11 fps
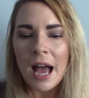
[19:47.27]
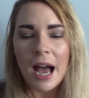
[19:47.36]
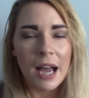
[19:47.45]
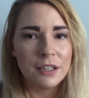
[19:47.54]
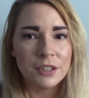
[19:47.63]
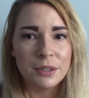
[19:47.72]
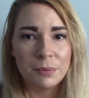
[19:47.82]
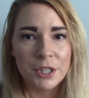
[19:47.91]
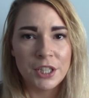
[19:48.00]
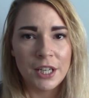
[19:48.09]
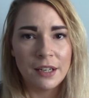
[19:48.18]
I just
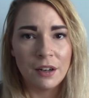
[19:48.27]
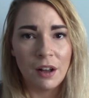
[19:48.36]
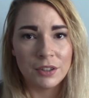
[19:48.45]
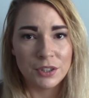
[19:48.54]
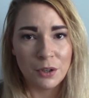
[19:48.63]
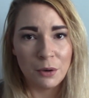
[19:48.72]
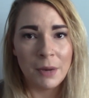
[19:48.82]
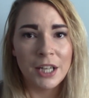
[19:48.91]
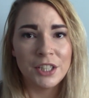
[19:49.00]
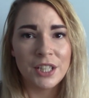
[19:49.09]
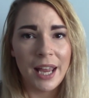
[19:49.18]
appreciate it all so
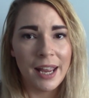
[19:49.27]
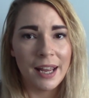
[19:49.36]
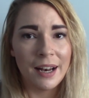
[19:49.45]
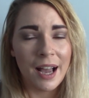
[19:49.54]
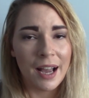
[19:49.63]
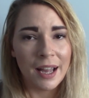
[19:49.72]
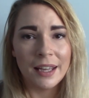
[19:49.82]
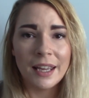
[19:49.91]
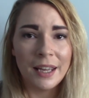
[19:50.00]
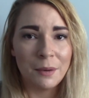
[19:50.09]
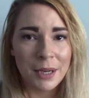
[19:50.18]
much, and I
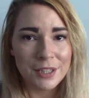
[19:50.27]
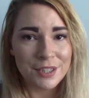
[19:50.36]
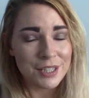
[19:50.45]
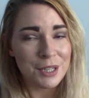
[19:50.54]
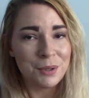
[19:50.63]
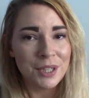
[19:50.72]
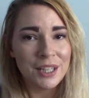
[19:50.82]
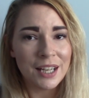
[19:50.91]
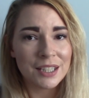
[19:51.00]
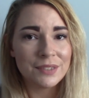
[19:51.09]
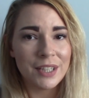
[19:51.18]
can't wait to see you in the
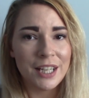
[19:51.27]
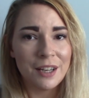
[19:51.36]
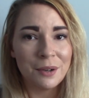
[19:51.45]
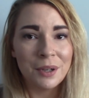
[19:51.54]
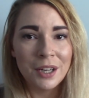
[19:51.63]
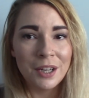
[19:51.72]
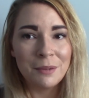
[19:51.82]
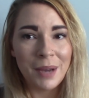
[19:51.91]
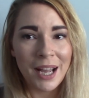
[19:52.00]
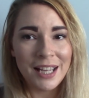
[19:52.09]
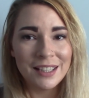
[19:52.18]
next video.
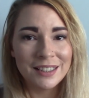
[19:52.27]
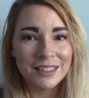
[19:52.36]
Bye.